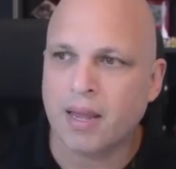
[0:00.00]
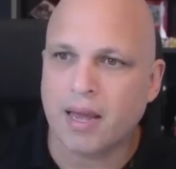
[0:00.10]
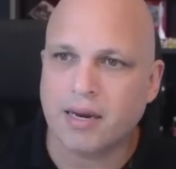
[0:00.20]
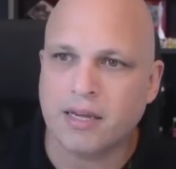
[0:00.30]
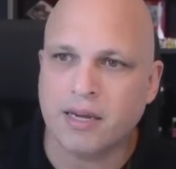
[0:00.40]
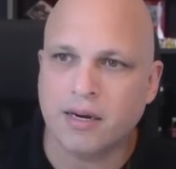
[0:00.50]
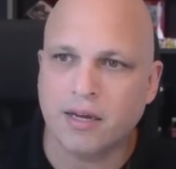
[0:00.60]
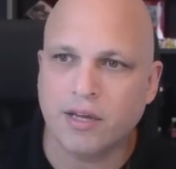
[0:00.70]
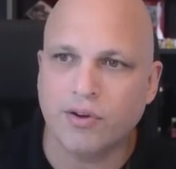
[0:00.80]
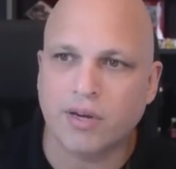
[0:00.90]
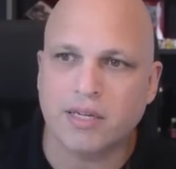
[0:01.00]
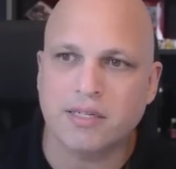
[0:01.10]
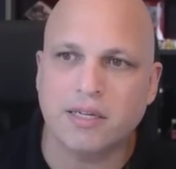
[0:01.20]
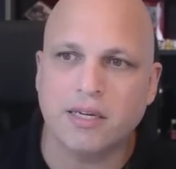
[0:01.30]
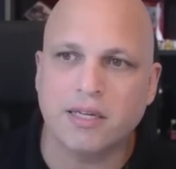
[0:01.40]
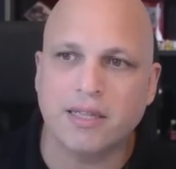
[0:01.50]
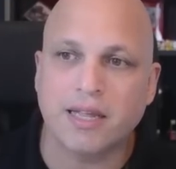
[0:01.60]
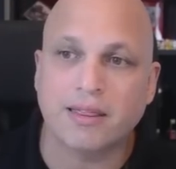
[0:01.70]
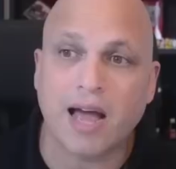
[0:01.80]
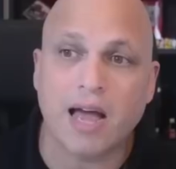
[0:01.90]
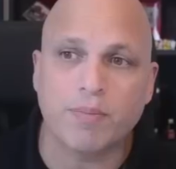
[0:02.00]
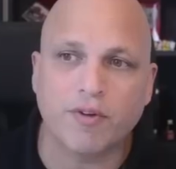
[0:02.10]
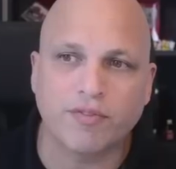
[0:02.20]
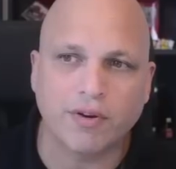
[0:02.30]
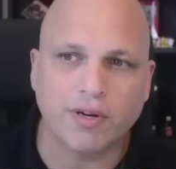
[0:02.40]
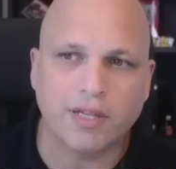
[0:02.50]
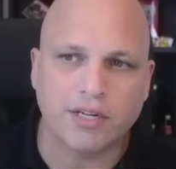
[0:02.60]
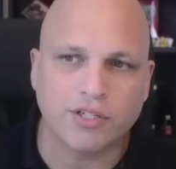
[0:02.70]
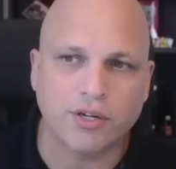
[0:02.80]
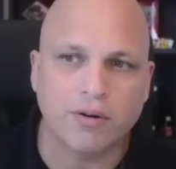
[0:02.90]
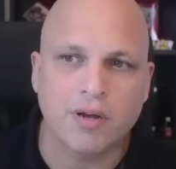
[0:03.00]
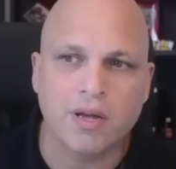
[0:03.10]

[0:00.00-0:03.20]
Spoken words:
And here you can see the type of the credential.